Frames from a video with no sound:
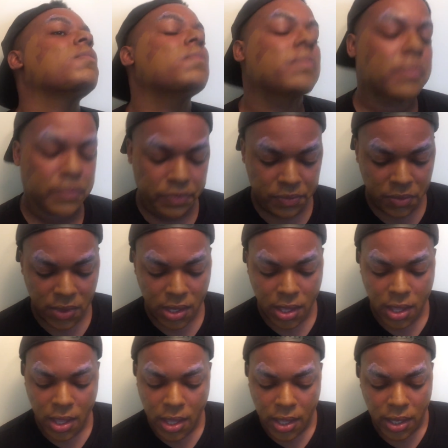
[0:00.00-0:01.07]
get
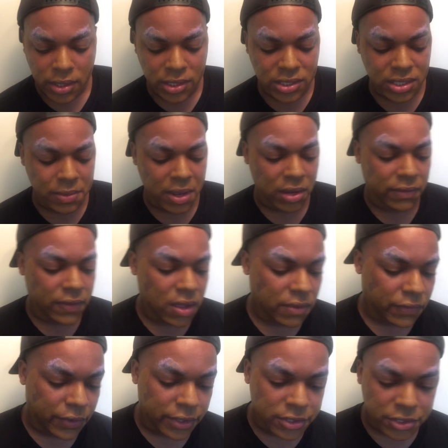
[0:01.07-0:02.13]
a decent amount of
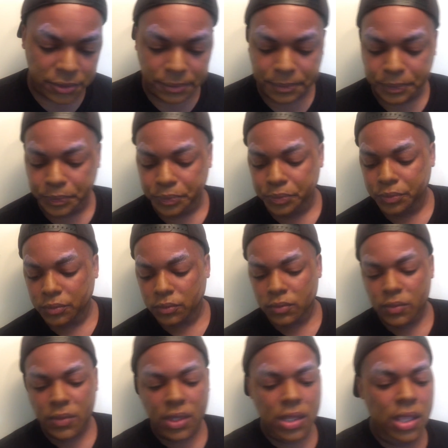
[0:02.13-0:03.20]
coverage.
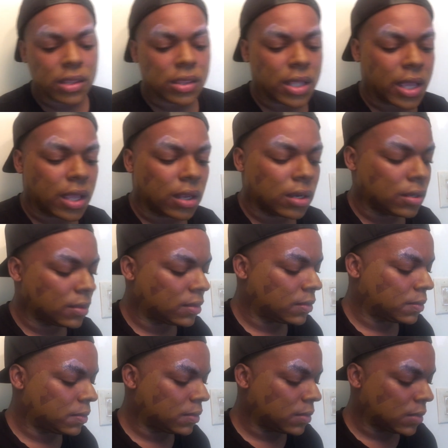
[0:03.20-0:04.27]
And then
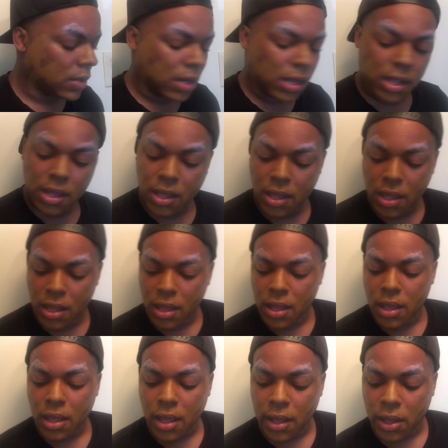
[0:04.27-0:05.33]

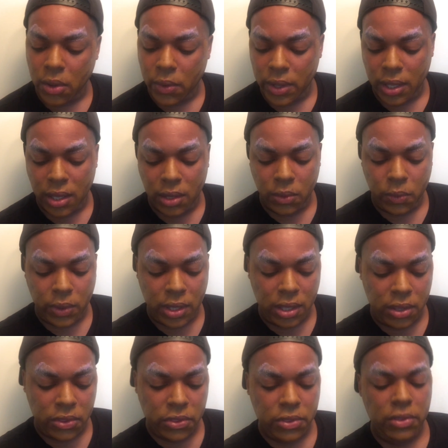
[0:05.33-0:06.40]
I go in
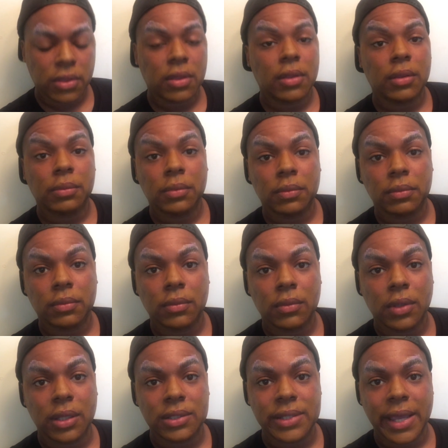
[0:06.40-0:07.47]
with
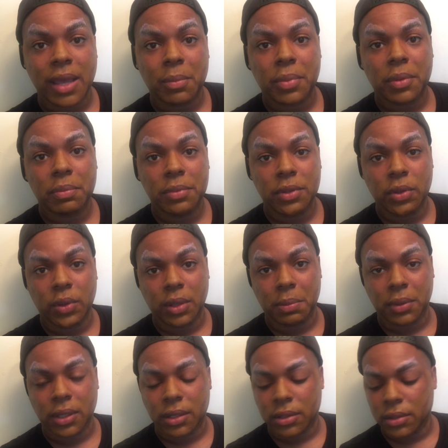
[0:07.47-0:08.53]
a damp beauty
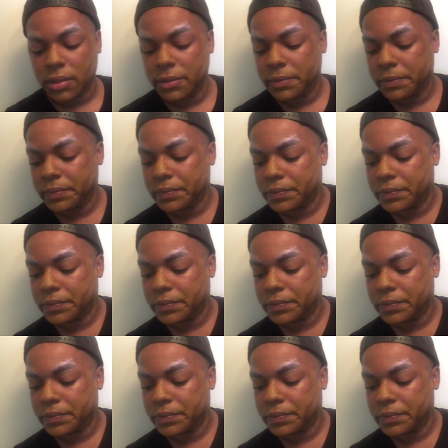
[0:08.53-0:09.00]
blender.